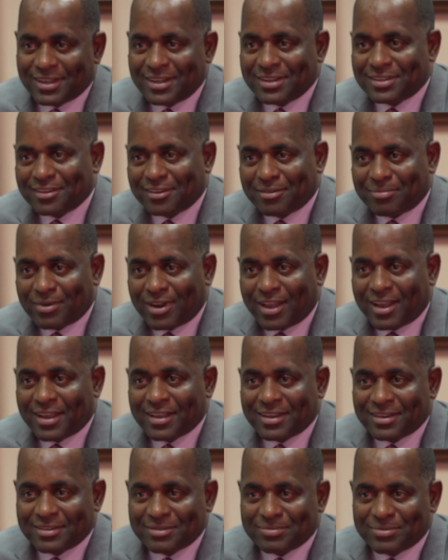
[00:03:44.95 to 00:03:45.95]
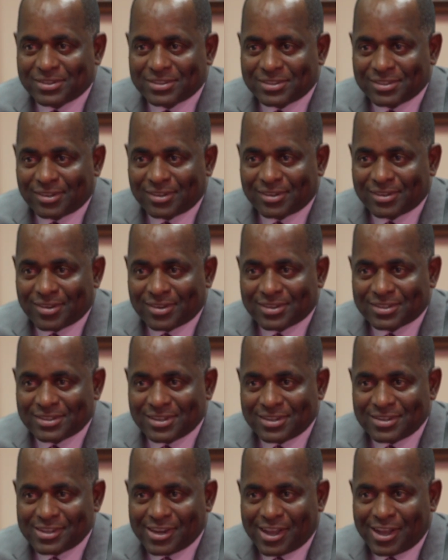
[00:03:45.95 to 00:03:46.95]
Kitts and apply and the person got
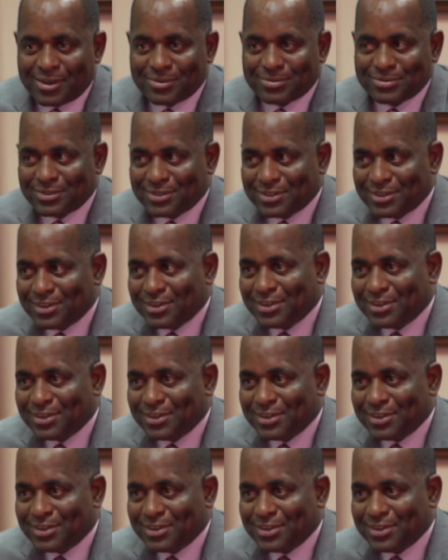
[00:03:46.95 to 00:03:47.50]
turned down,